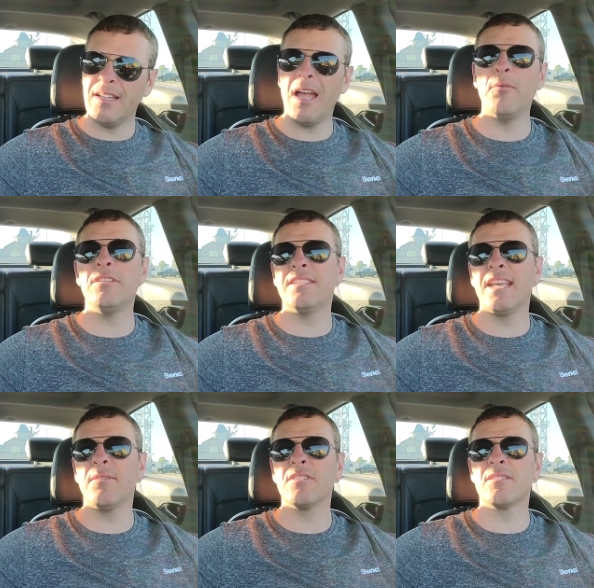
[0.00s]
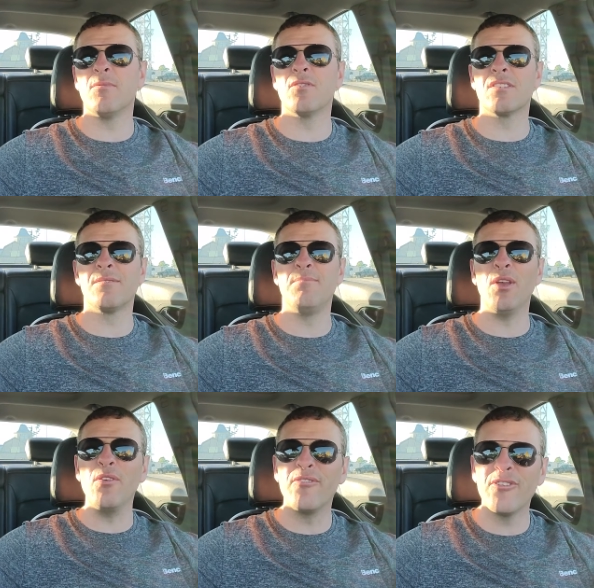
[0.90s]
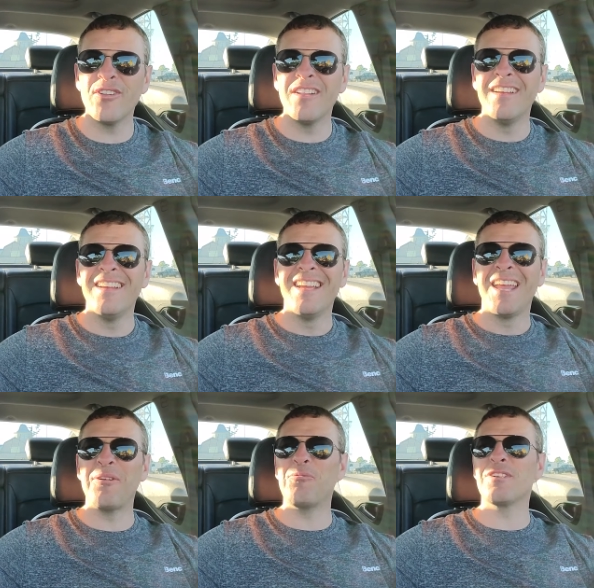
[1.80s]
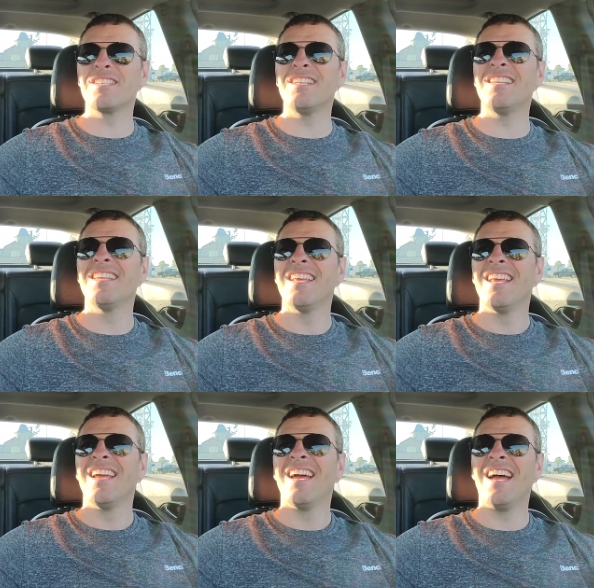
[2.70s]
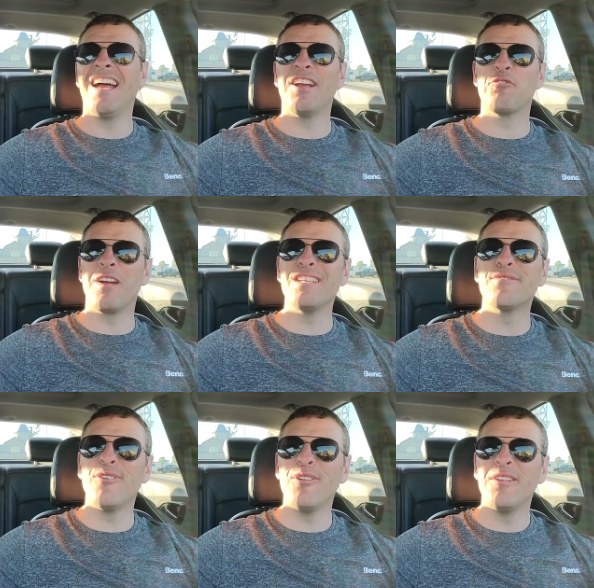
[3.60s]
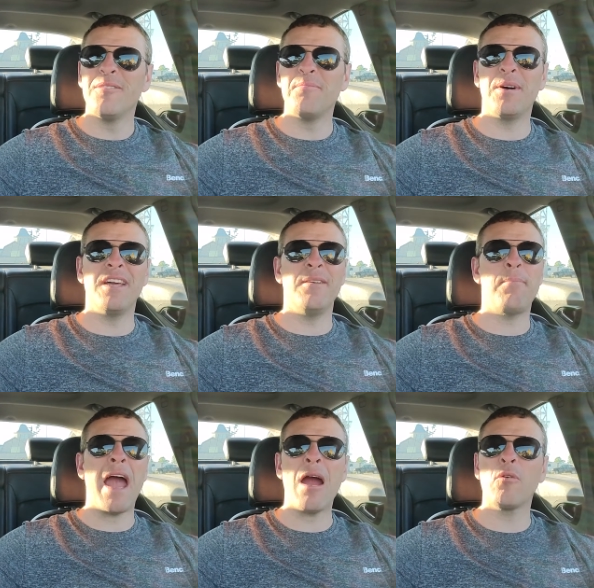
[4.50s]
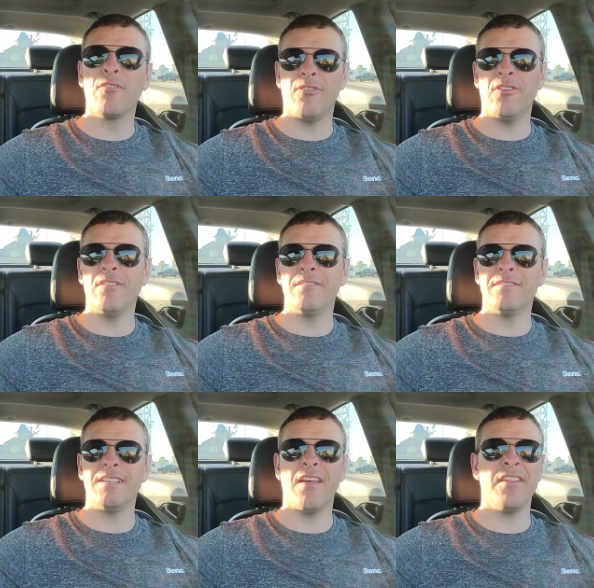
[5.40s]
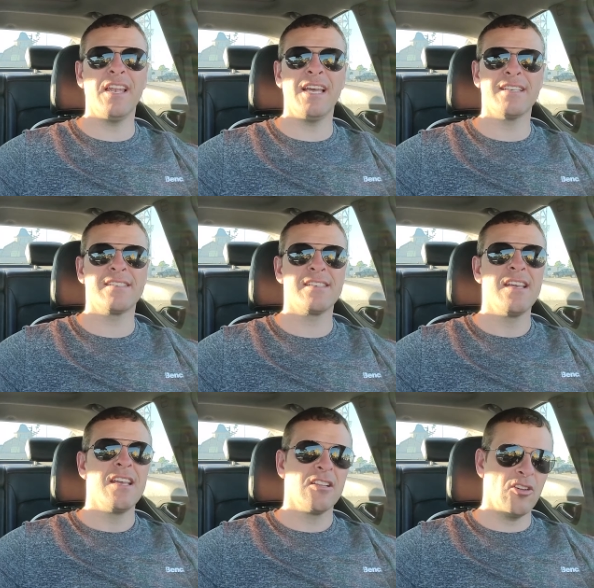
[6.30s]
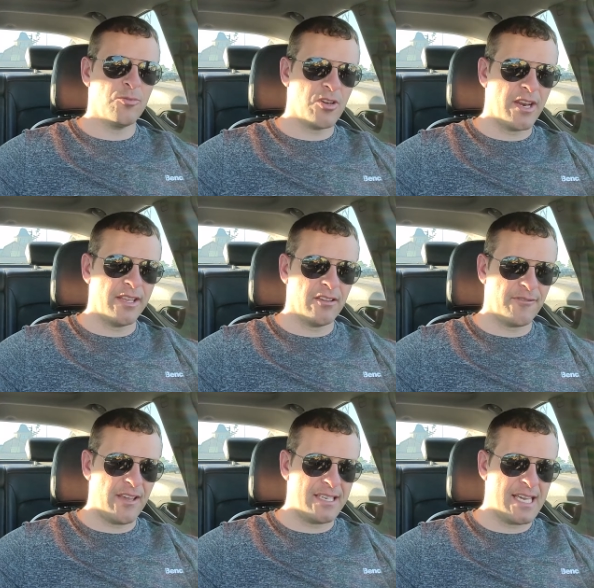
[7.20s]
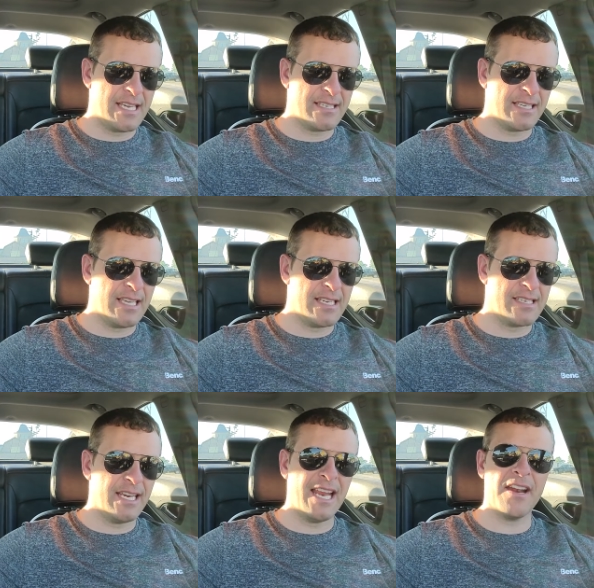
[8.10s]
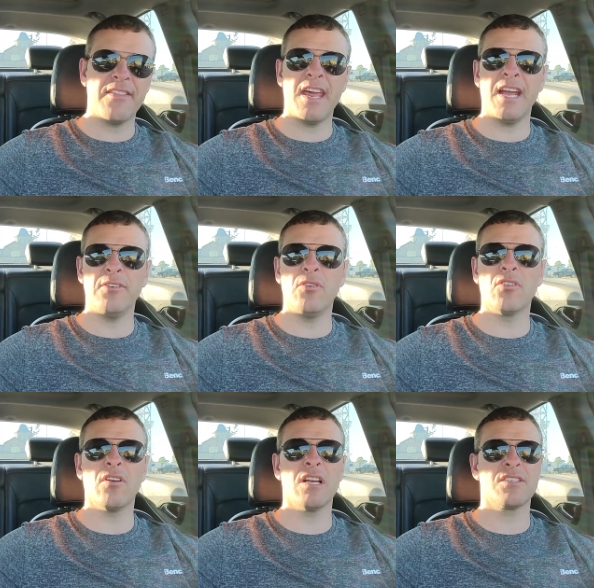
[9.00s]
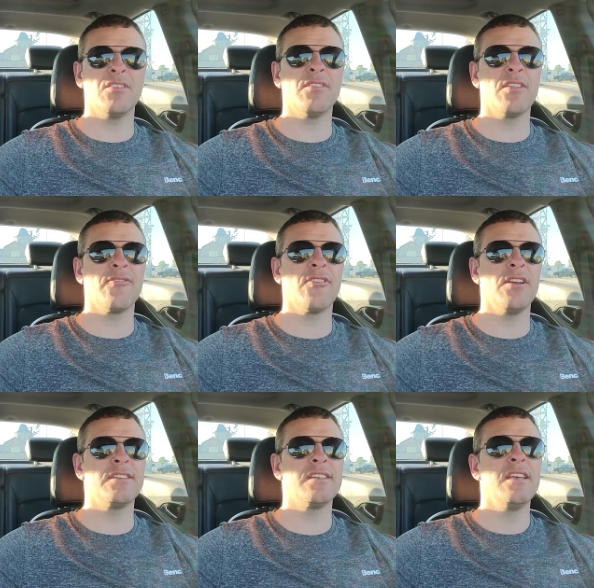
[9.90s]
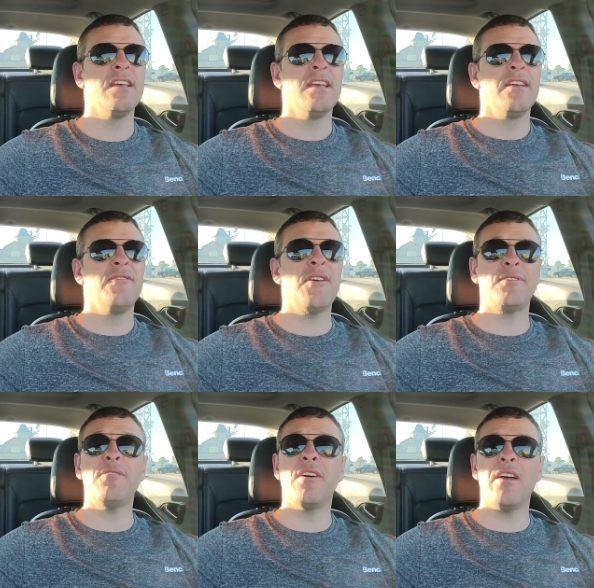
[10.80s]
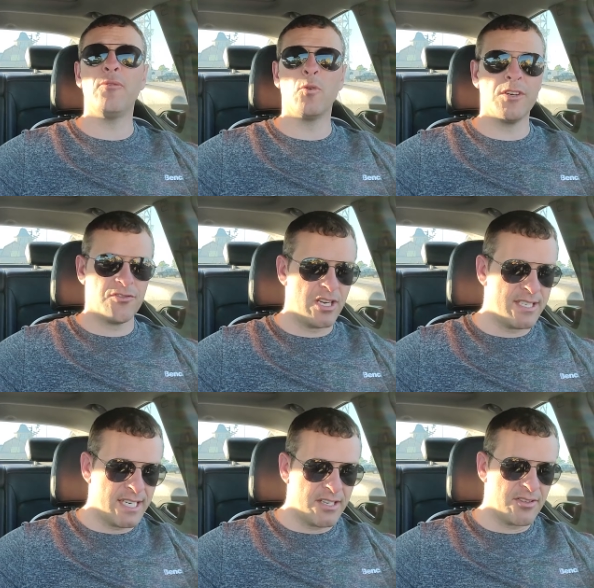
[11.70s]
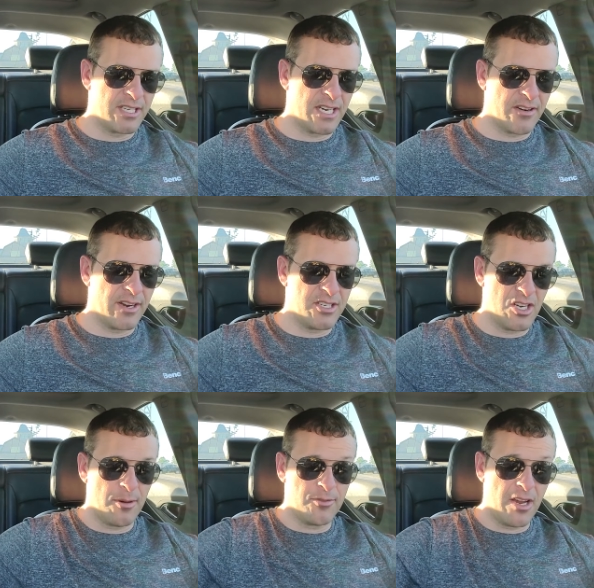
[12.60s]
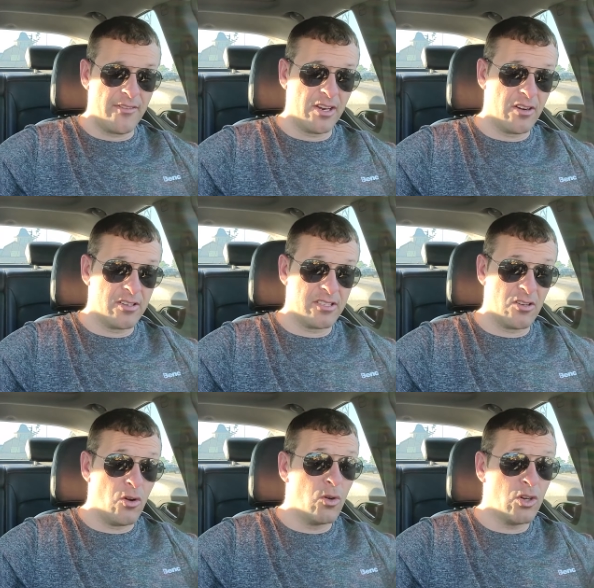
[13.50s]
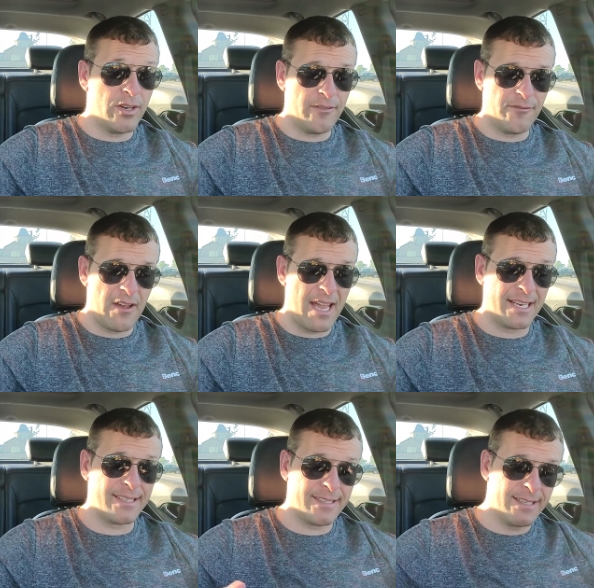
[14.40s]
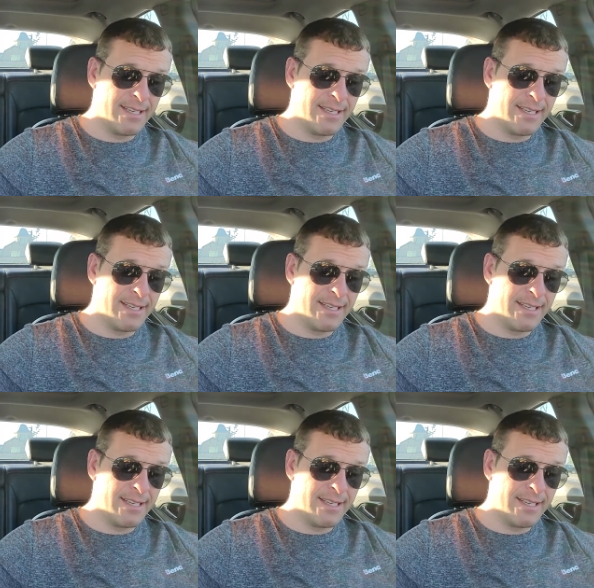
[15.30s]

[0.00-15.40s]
I wouldn't say it was the most beautiful. It wasn't uh, graceful, but powerful nonetheless. Globetrotting looked fantastic last night. Out of the nine hole, crossed over to the front. 55 and 1 Trace Tetrick did a great job driving her. So good, in fact,